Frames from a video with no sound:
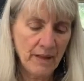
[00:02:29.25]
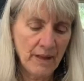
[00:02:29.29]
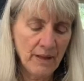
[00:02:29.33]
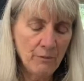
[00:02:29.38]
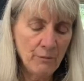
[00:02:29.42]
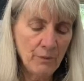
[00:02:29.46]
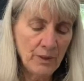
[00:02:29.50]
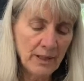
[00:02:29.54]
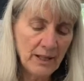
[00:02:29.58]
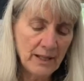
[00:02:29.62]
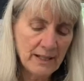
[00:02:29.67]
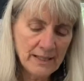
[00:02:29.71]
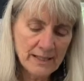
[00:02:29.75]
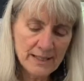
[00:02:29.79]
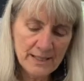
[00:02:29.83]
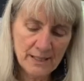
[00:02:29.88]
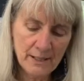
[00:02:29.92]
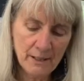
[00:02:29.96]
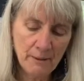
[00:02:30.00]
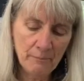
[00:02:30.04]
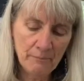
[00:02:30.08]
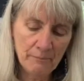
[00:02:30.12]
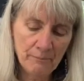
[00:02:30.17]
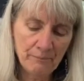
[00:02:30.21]
And when I
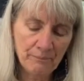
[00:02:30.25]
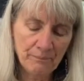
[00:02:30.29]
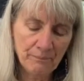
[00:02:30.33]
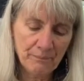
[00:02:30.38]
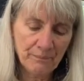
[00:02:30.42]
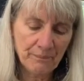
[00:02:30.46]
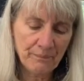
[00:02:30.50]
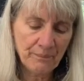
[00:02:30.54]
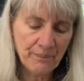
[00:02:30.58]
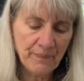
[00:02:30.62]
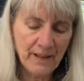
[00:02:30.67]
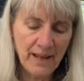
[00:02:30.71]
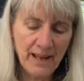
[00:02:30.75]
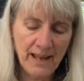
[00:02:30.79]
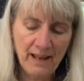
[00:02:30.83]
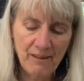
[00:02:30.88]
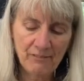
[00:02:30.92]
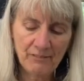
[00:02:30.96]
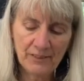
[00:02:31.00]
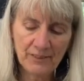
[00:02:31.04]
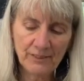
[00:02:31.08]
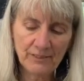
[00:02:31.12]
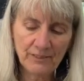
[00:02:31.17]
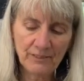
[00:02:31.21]
dip, I
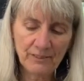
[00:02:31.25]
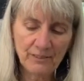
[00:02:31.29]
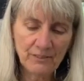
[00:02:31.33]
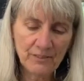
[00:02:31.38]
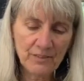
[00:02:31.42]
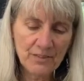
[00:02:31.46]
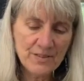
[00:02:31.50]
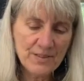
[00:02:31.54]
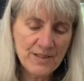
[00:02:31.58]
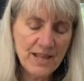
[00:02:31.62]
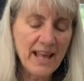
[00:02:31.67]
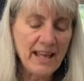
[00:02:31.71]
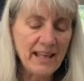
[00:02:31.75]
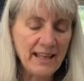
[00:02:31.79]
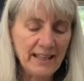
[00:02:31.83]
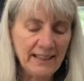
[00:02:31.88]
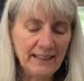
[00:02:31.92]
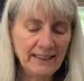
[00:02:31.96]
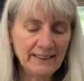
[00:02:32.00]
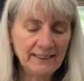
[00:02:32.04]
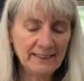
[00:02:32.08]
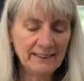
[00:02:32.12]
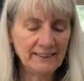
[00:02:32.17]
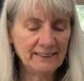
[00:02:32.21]
have a little
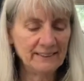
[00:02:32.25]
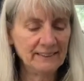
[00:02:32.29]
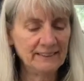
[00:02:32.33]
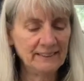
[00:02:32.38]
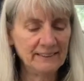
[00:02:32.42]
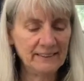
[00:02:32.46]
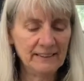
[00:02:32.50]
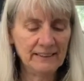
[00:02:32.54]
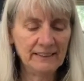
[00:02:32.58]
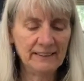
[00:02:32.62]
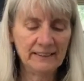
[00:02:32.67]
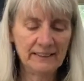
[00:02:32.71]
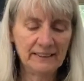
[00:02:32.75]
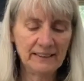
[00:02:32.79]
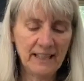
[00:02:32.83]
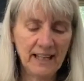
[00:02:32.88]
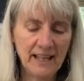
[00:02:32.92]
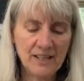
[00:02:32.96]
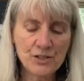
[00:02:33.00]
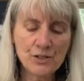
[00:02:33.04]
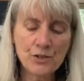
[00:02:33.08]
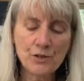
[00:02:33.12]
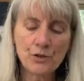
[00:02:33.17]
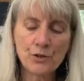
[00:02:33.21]
saying,
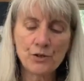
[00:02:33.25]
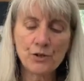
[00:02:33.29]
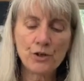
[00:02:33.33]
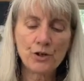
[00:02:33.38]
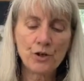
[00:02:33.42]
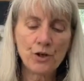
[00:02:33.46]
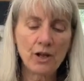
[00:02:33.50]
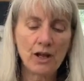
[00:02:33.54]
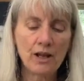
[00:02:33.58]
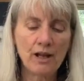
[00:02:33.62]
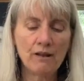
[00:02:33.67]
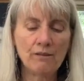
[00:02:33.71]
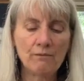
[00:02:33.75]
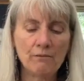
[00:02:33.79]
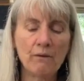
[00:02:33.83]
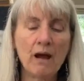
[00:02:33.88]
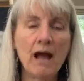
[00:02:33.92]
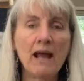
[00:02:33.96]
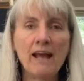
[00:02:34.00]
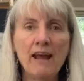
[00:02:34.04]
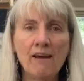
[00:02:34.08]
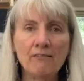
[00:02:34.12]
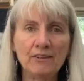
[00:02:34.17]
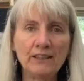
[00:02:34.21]
and I turn it,
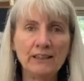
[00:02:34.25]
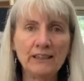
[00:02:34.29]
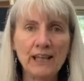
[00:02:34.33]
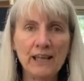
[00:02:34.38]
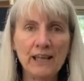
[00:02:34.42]
I have it